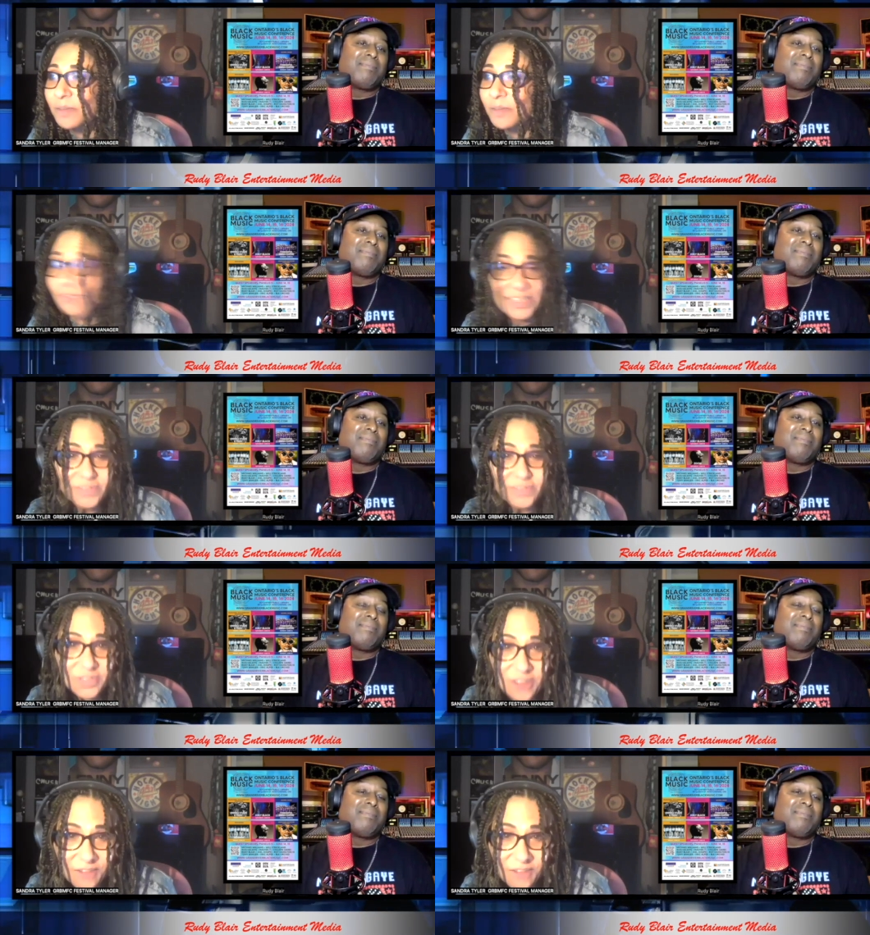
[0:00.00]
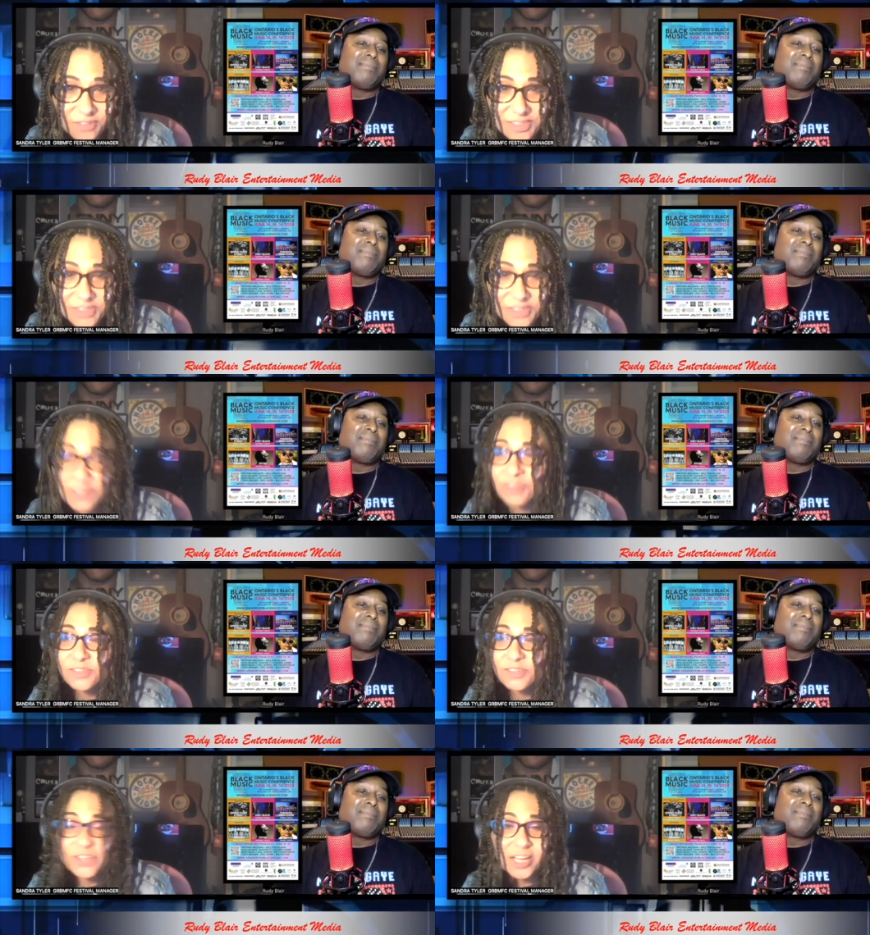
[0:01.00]
Speaker 1: festival and conference. You can also
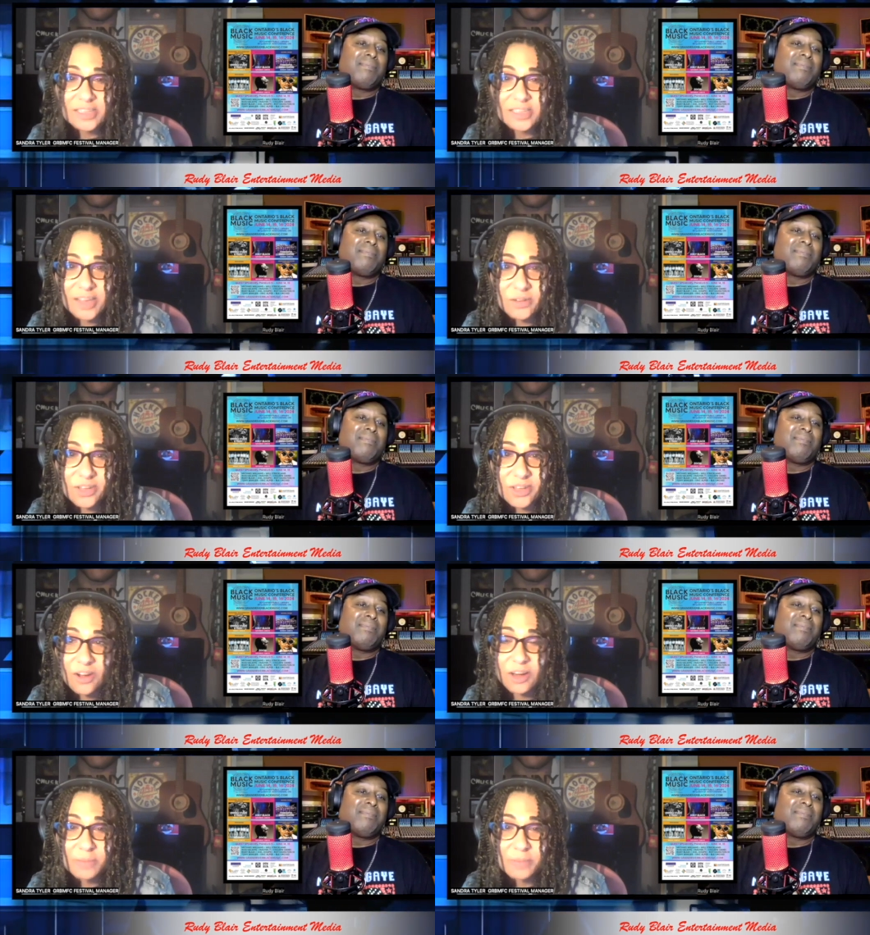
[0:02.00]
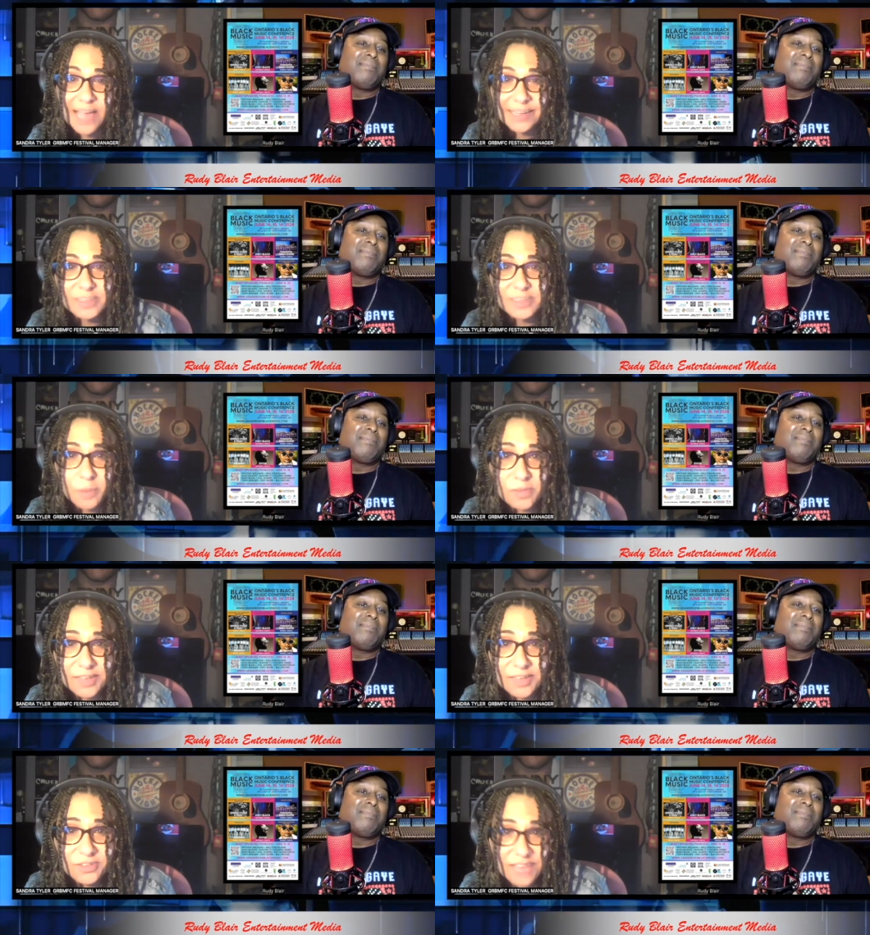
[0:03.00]
check us out on Black Exposed
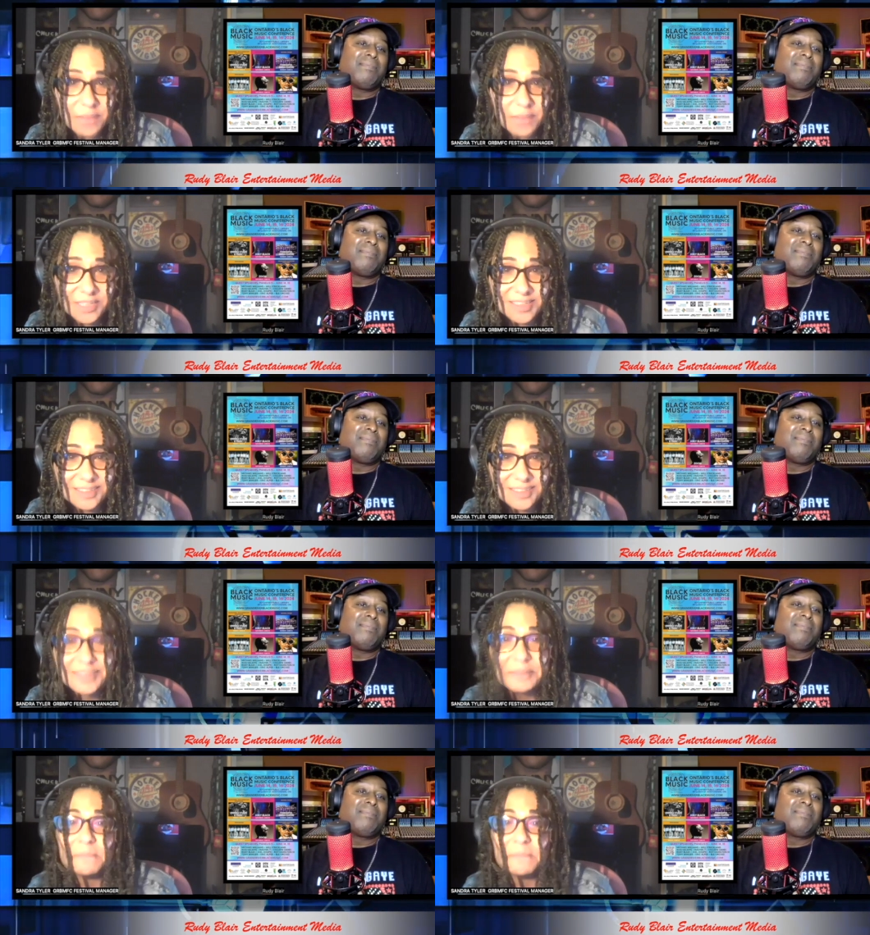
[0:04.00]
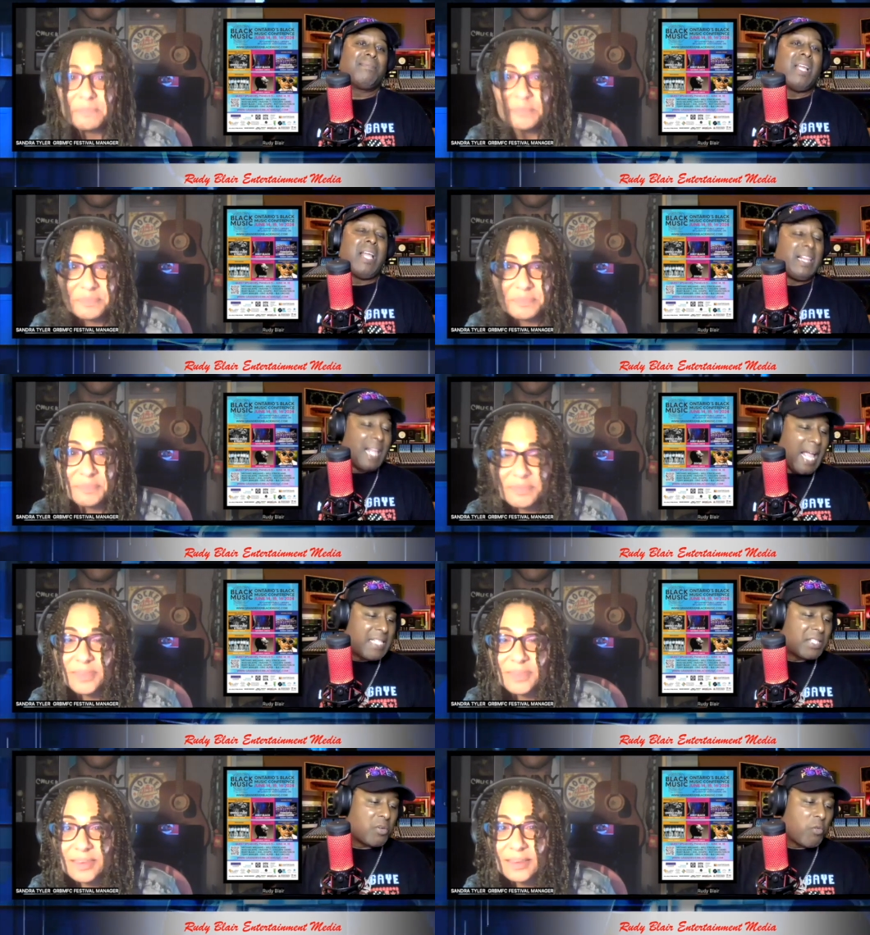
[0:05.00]
Entertainment.
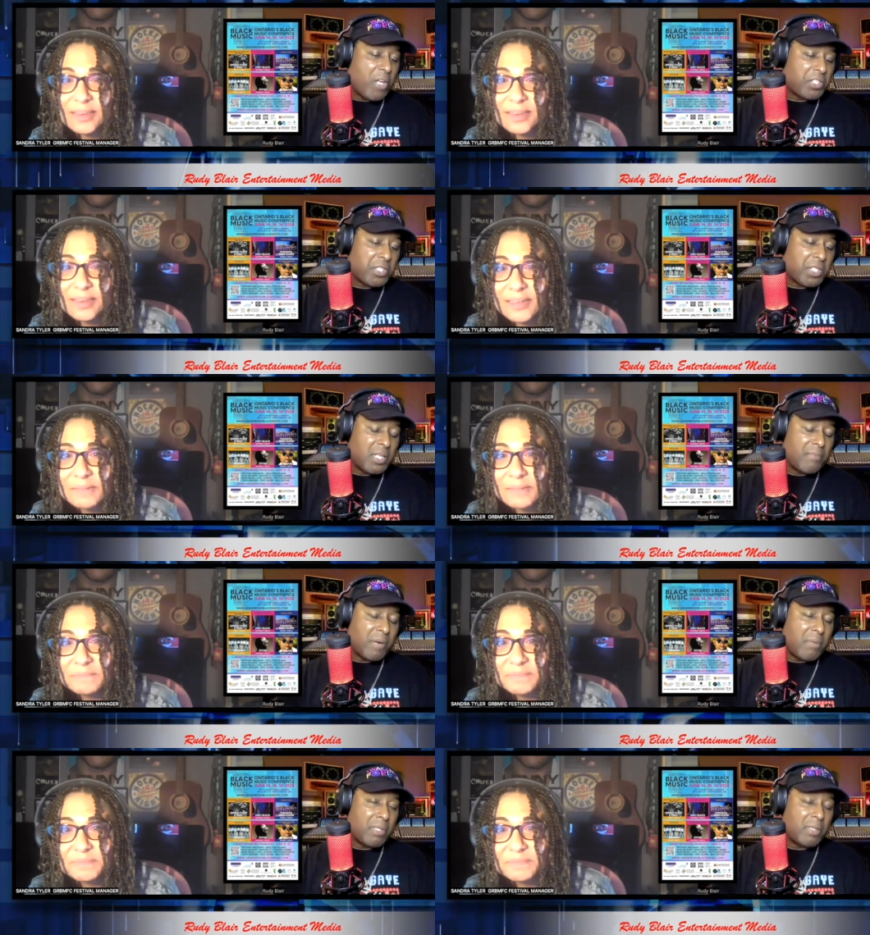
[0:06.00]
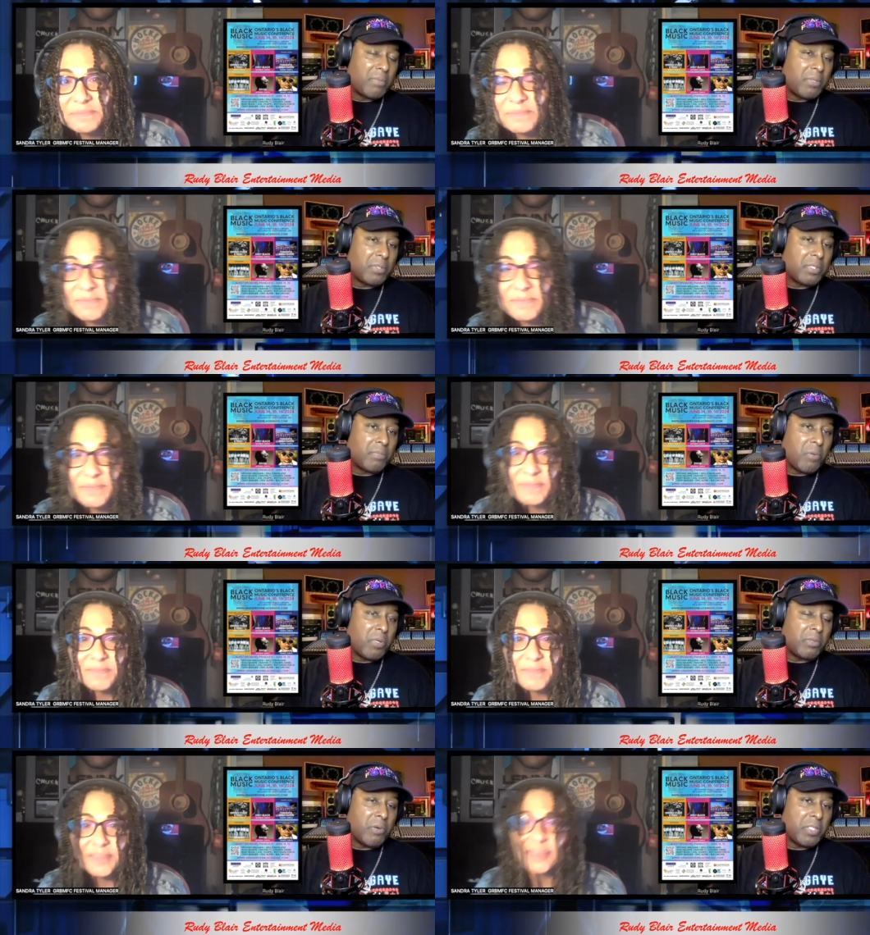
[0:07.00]
Speaker 2: Last question, and probably the most
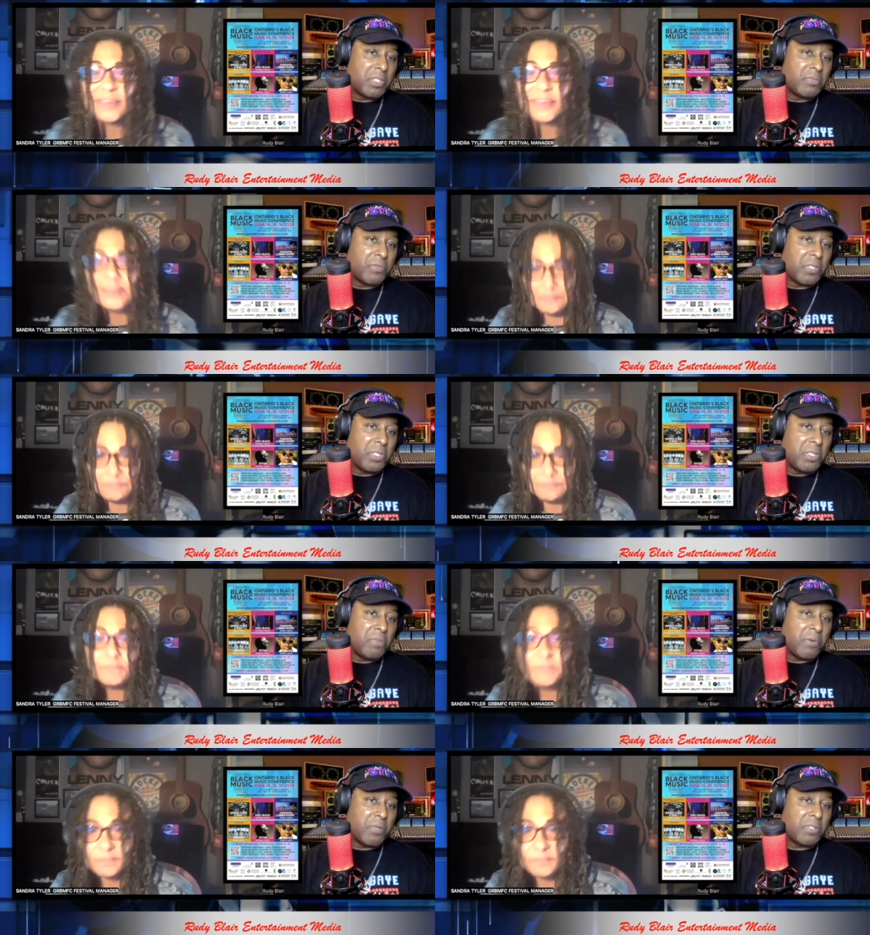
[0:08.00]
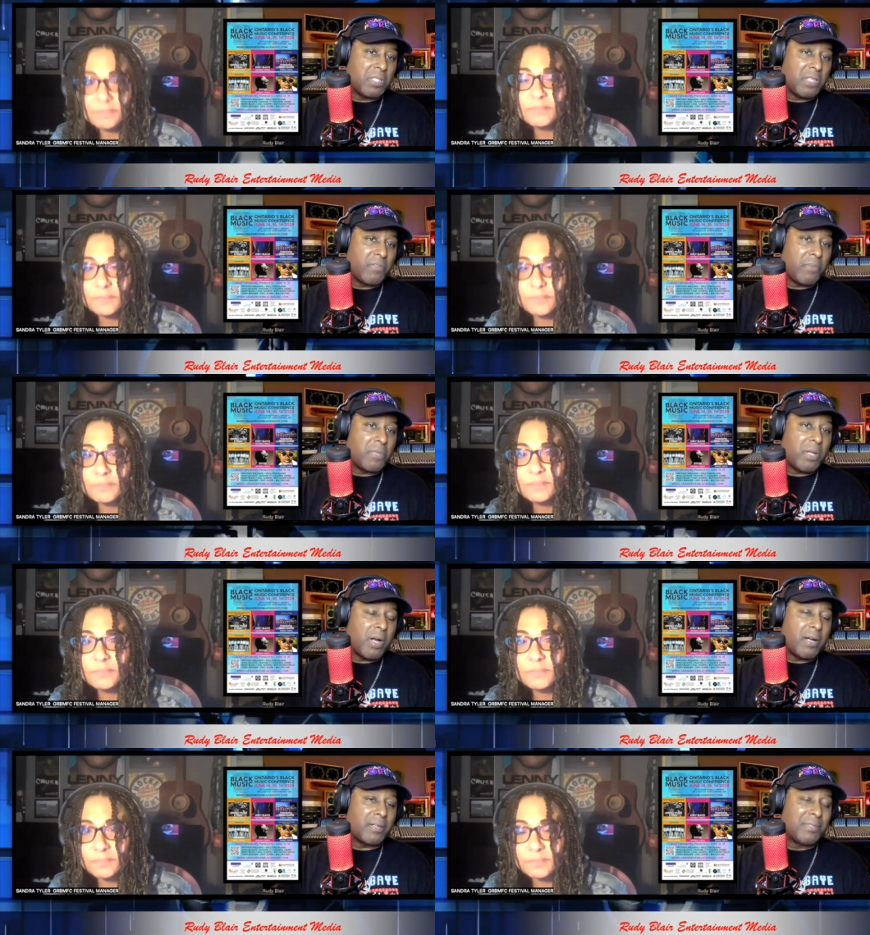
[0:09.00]
important question for you personally from your
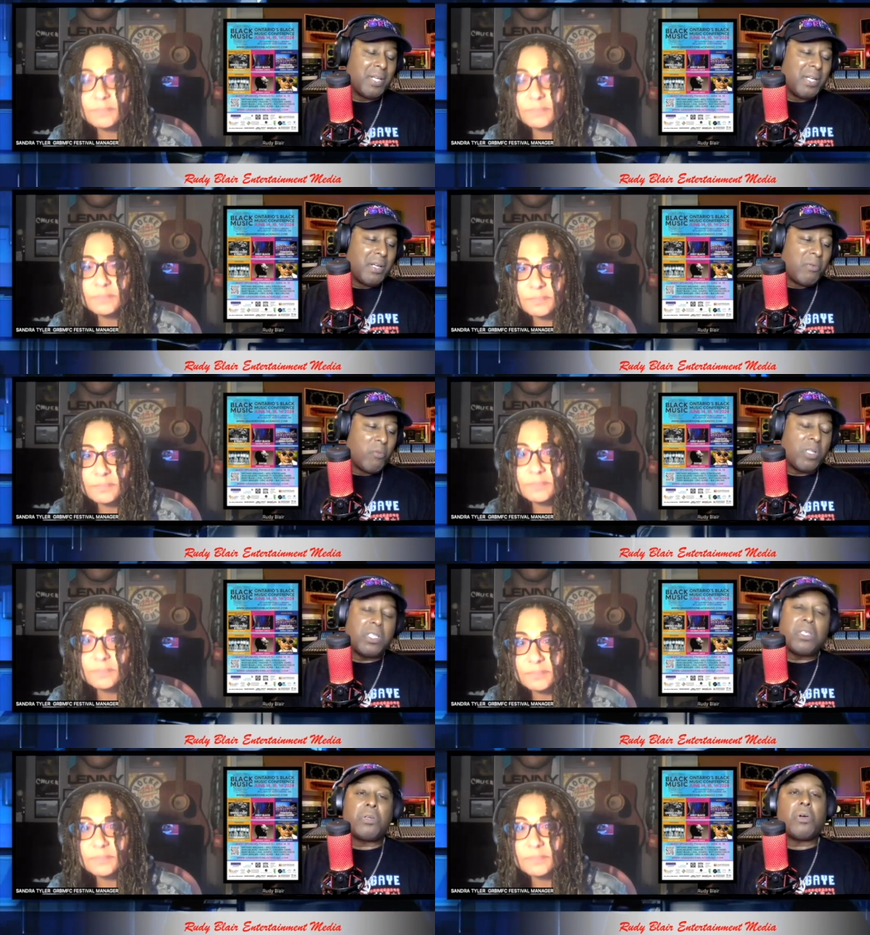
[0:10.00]
heart. What do you